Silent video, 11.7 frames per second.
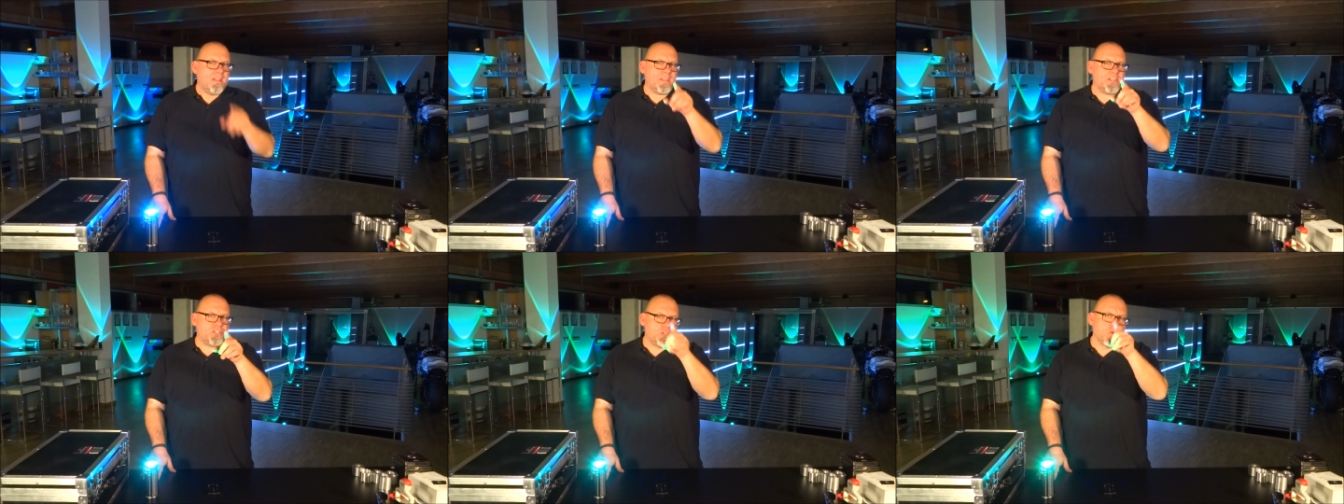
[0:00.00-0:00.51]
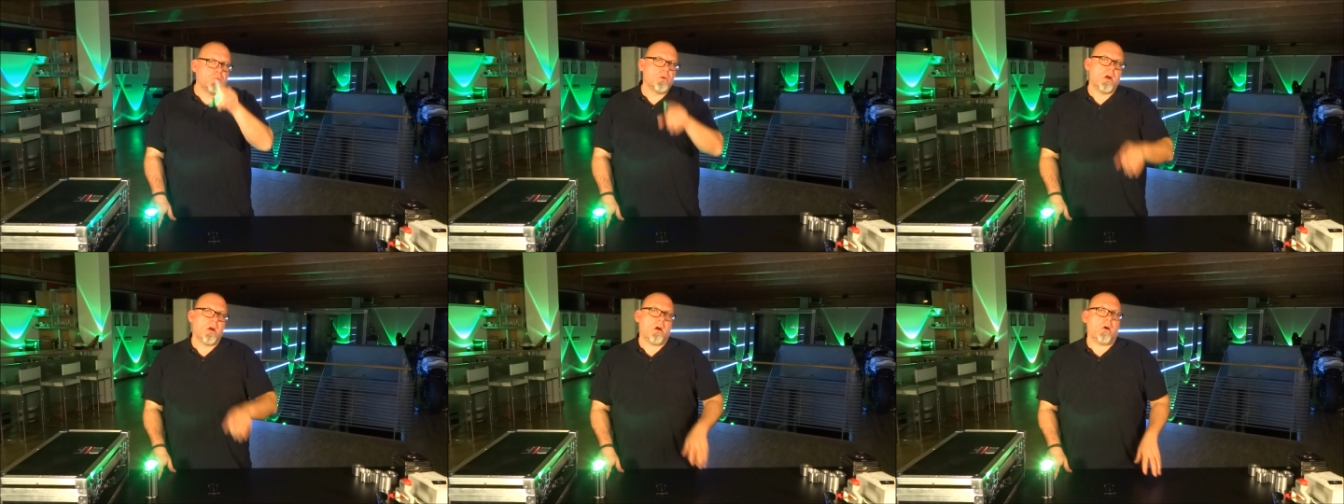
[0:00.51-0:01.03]
that
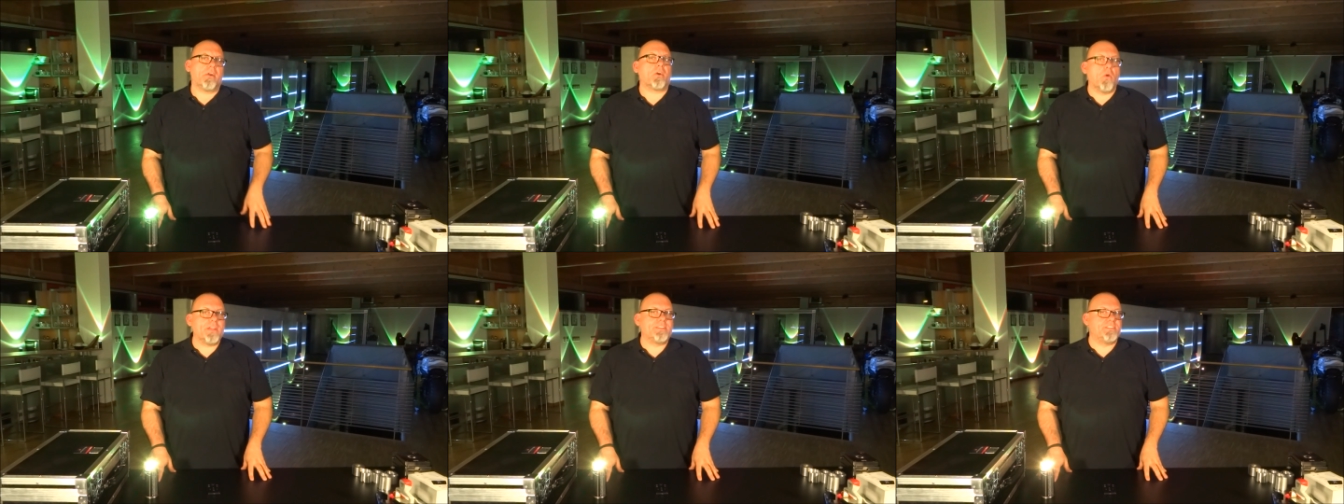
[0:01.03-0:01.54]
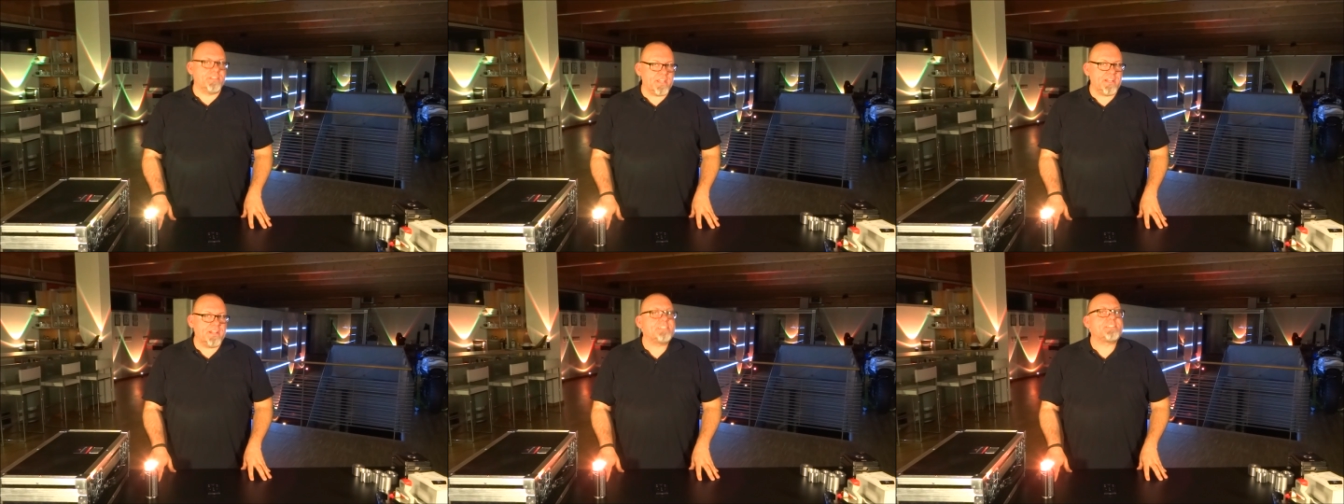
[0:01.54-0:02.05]
you are going to need.